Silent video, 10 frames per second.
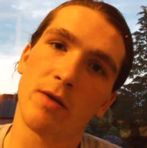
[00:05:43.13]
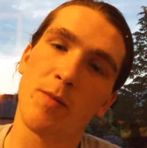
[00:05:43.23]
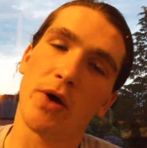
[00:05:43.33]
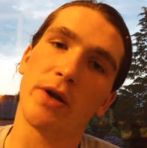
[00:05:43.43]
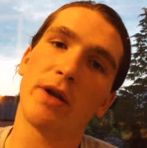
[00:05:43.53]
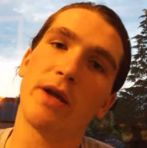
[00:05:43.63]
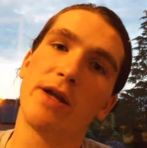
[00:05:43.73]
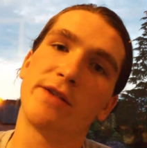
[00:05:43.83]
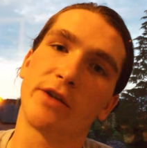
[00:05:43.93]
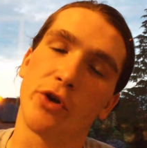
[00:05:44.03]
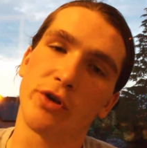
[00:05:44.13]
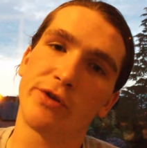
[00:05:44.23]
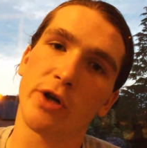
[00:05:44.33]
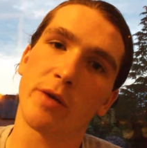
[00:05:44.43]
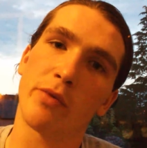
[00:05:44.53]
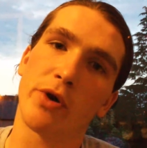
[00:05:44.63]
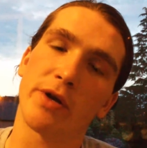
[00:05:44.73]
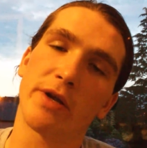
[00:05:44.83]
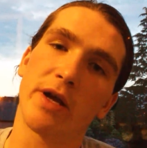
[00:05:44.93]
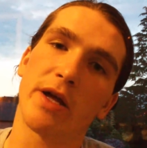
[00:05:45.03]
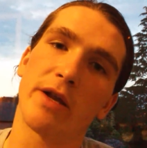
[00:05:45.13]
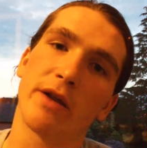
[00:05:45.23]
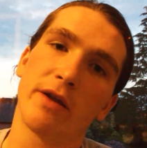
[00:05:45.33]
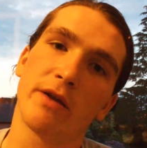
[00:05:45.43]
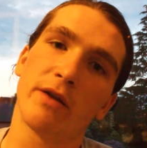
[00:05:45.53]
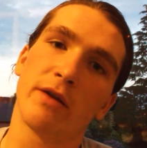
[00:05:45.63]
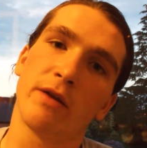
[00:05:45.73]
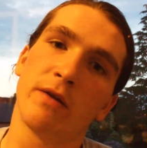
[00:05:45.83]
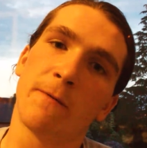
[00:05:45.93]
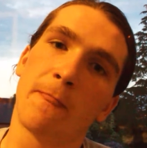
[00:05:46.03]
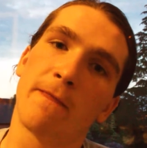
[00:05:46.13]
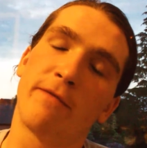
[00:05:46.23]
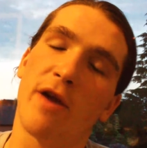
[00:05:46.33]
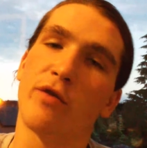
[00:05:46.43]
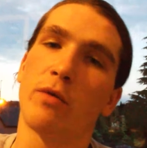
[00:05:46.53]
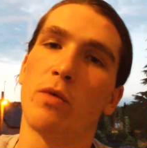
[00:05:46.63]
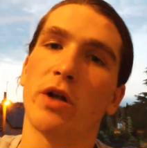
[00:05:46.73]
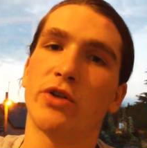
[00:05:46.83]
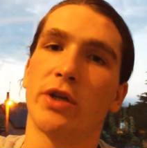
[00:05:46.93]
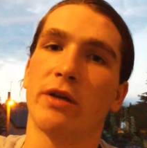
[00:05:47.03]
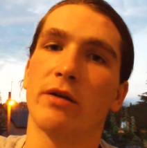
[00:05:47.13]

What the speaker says: but it's a good starting point, and for everyone watching,